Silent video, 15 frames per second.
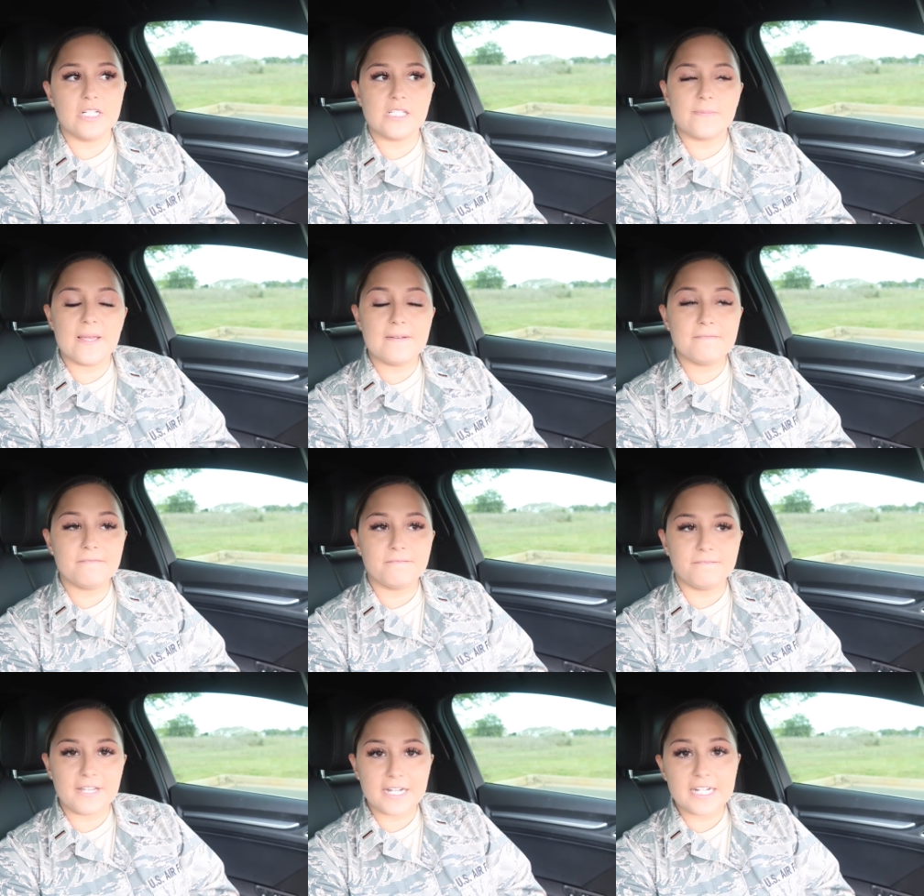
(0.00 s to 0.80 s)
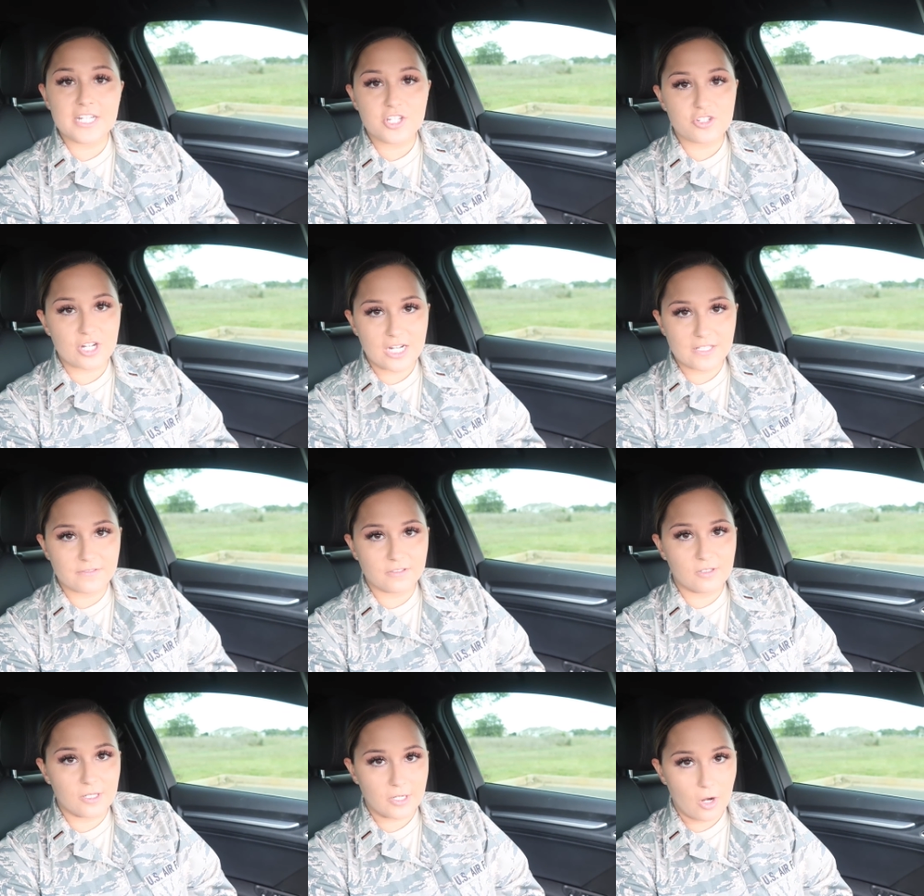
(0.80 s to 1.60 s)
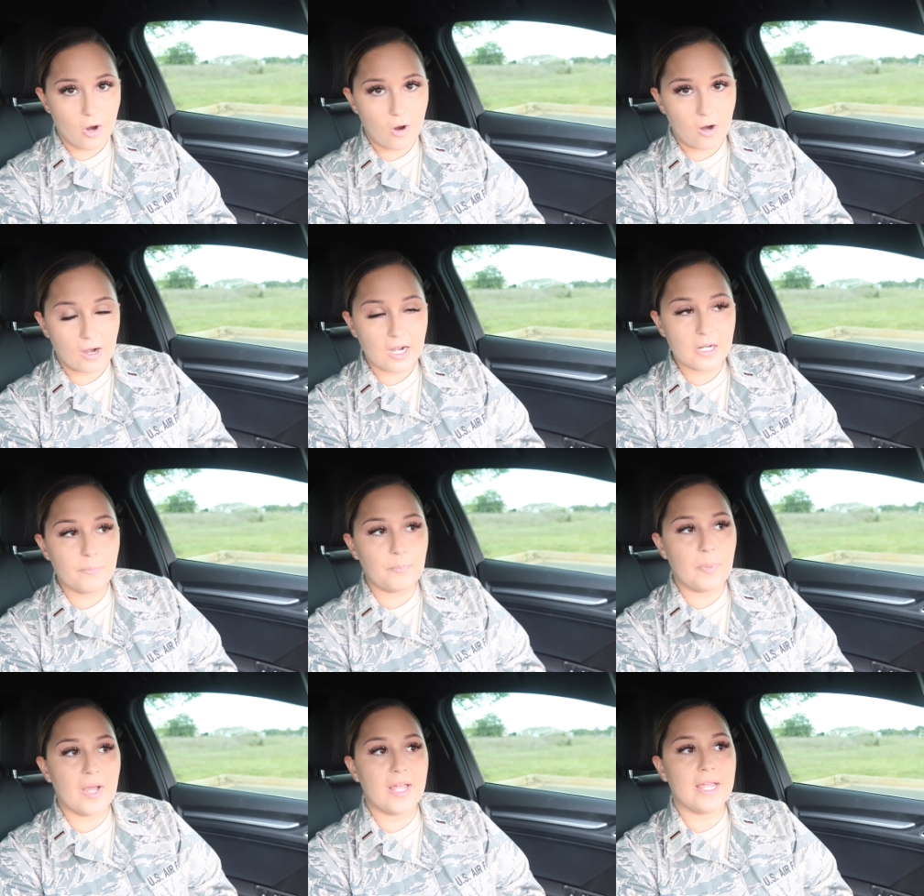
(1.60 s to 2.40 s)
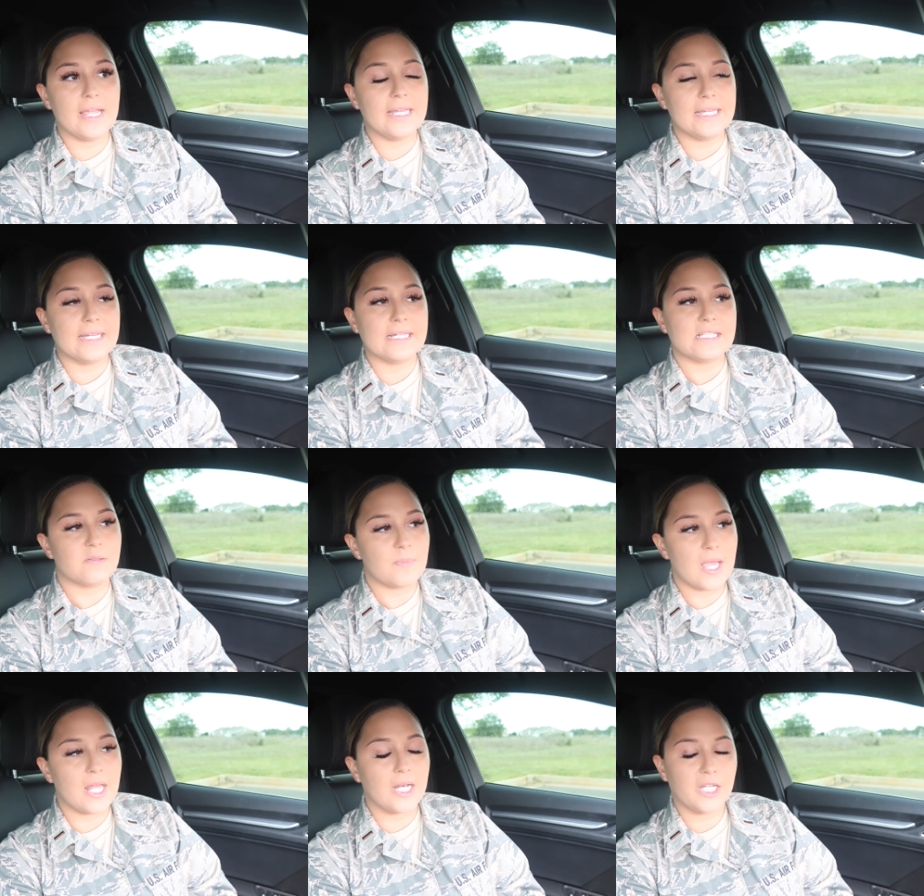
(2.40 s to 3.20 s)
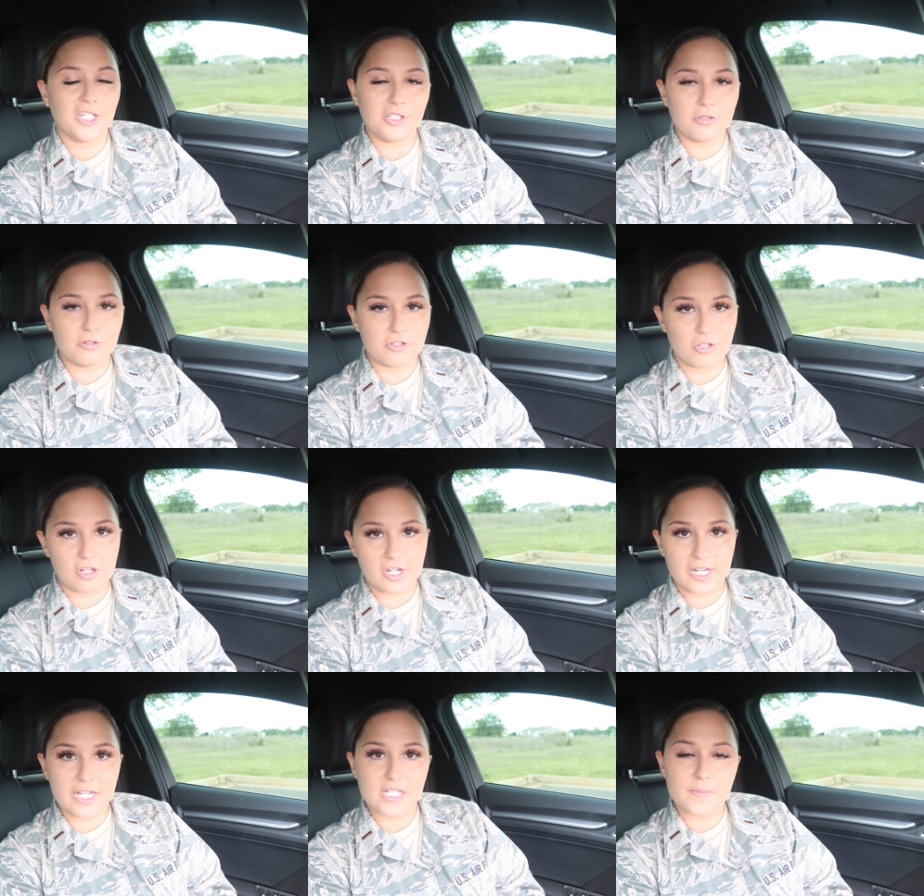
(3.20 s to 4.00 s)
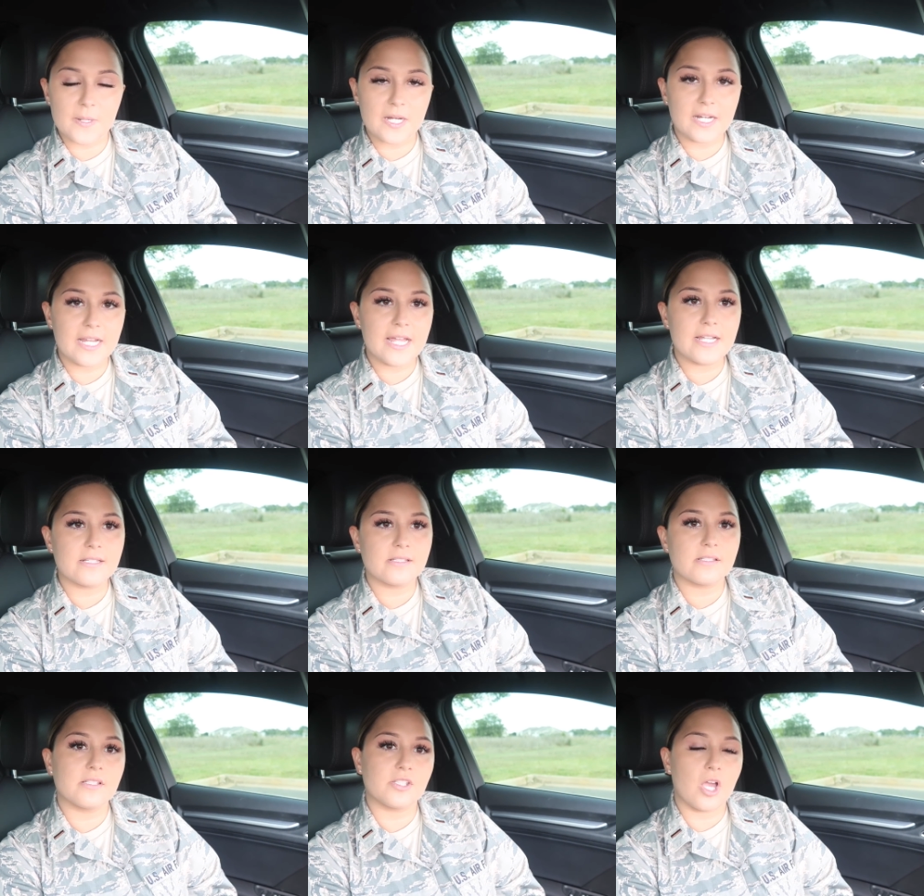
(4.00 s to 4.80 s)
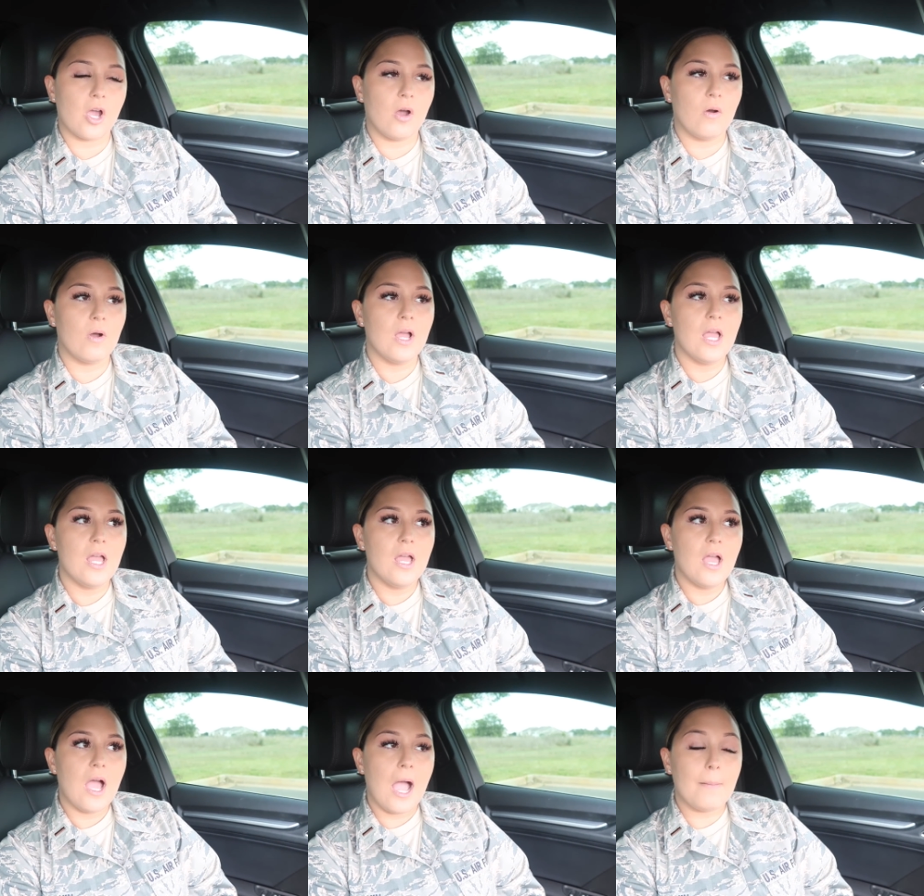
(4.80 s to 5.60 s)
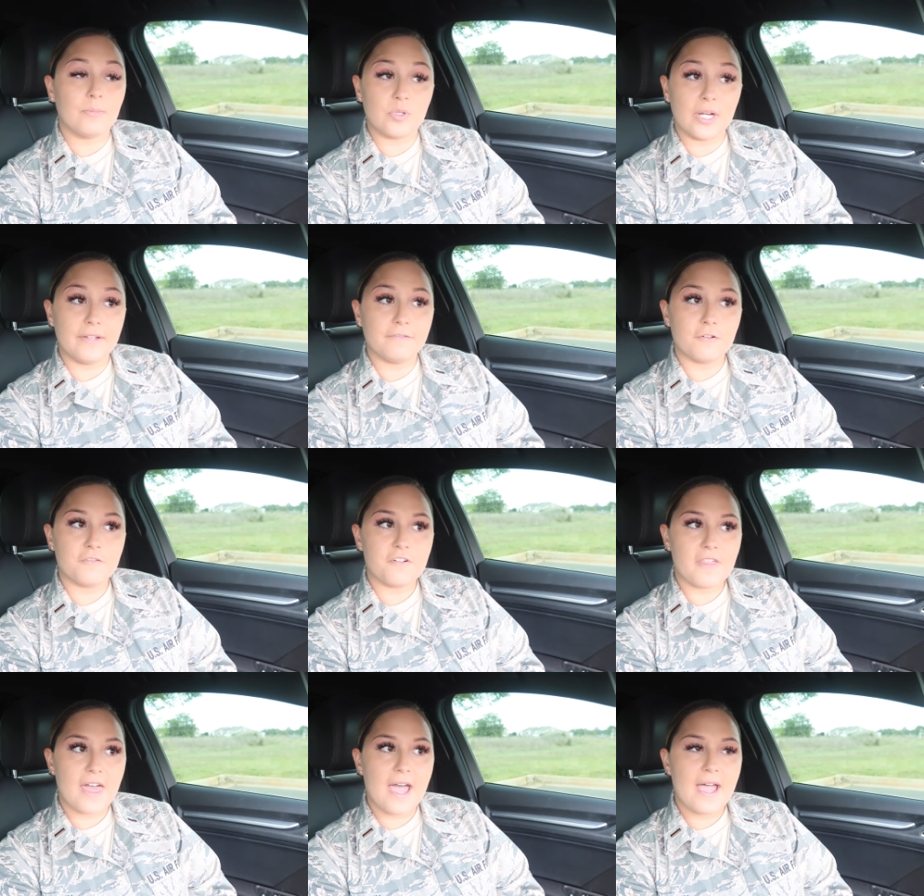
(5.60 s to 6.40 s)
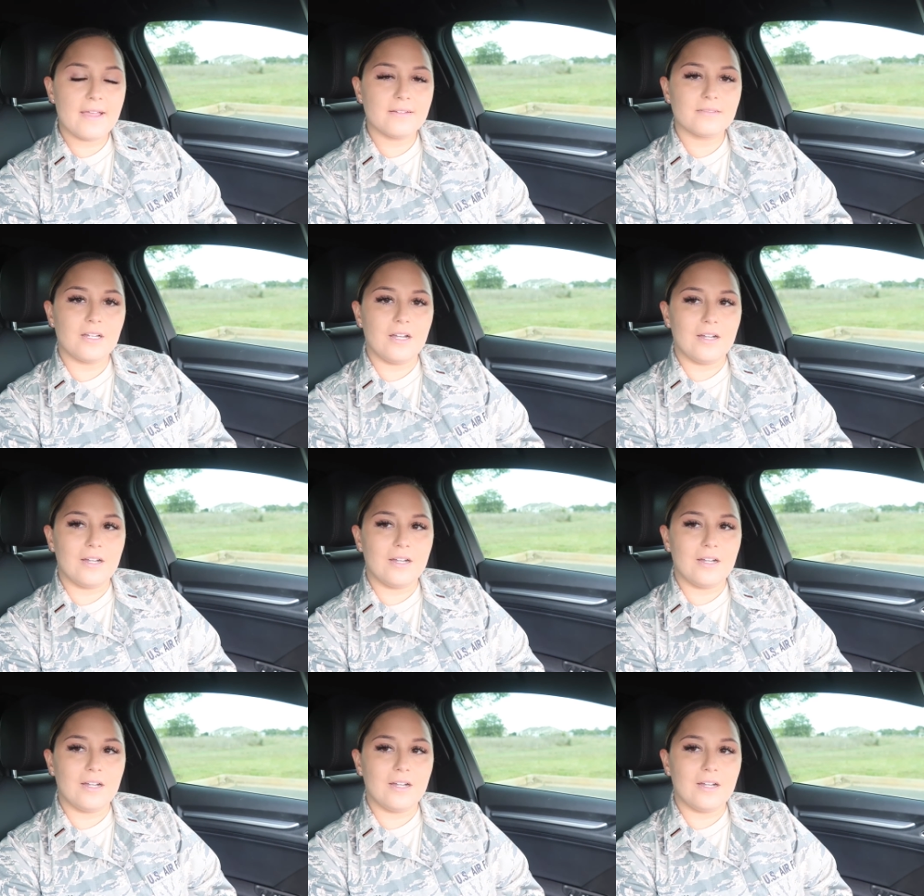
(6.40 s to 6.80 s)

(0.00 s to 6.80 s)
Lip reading: It's been very stressful and hard, but it has been a huge learning experience, so I'm grateful for that,